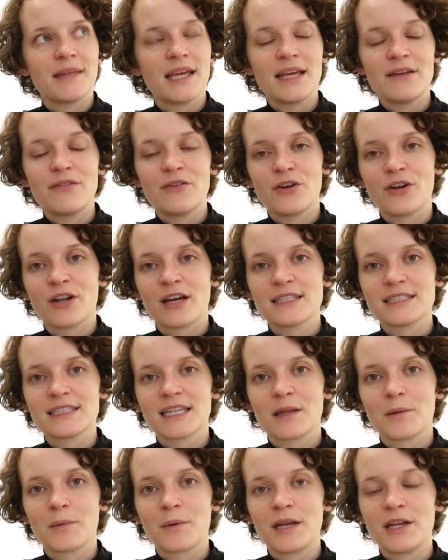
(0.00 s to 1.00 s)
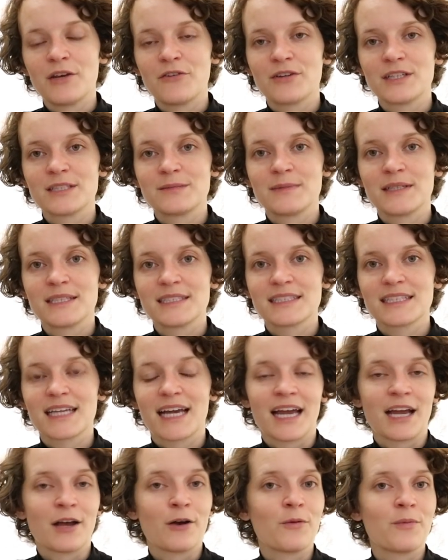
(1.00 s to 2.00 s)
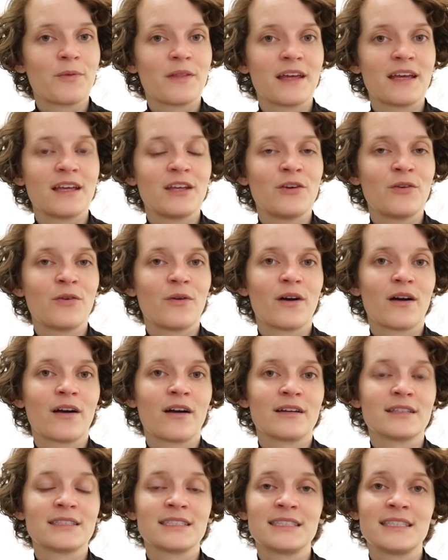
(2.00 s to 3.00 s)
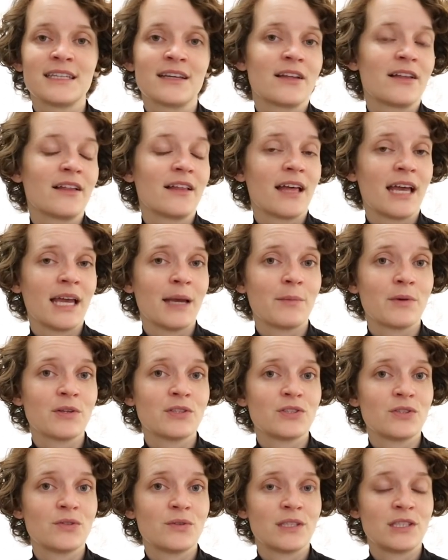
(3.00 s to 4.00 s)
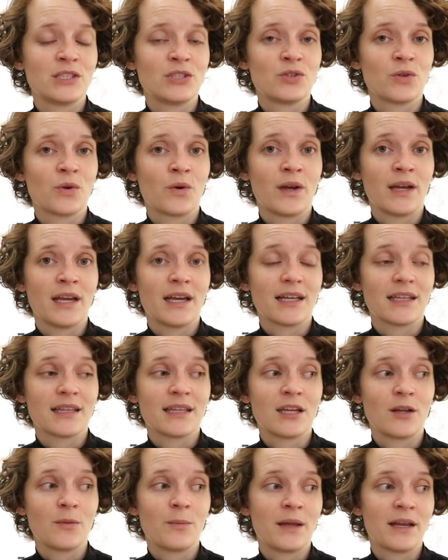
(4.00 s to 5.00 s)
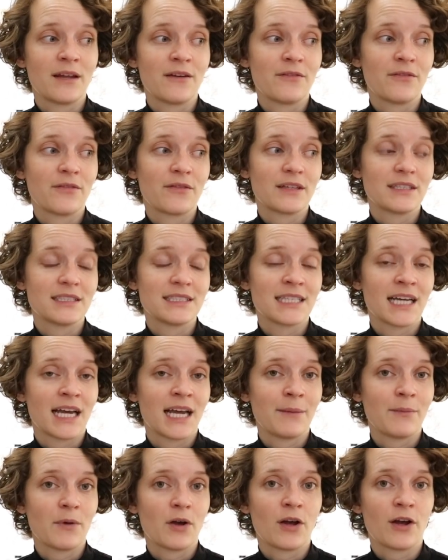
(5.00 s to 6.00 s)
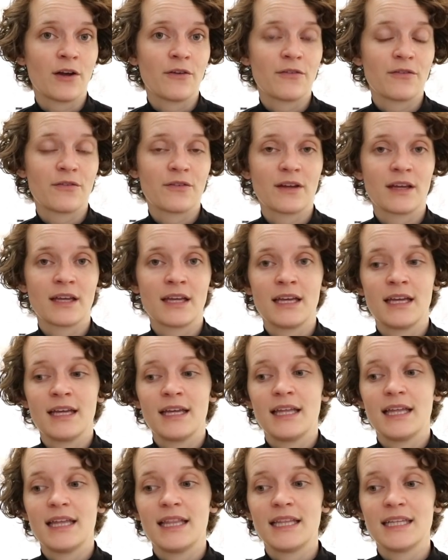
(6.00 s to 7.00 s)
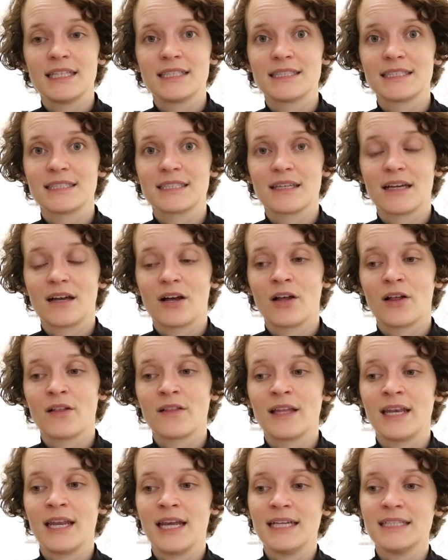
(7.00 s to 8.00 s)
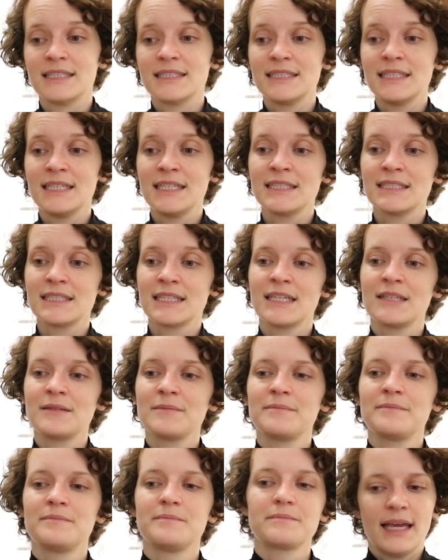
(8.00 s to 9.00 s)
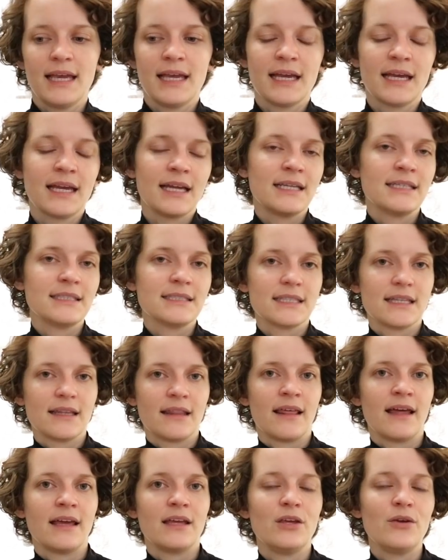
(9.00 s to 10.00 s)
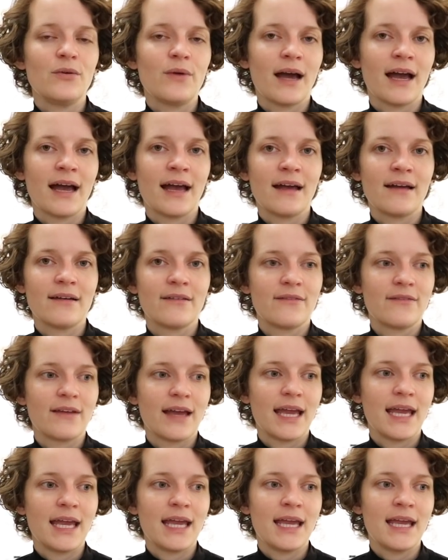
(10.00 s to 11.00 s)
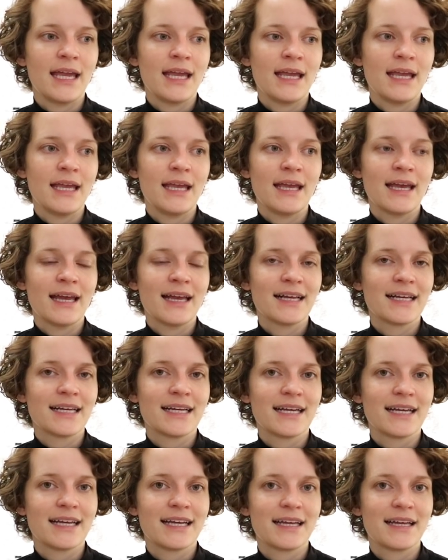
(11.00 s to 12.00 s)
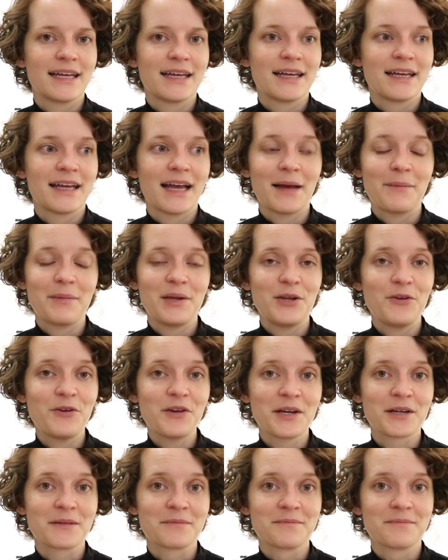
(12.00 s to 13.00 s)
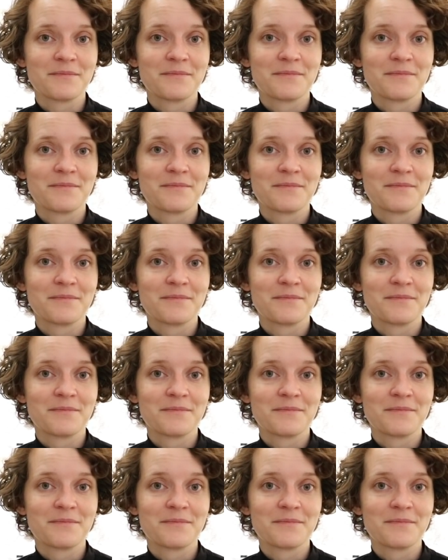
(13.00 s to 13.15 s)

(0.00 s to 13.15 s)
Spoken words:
If you're not celebrating Christmas, I hope that you are still able to enjoy a little bit of time off this holiday season, and that you have a Happy New Year.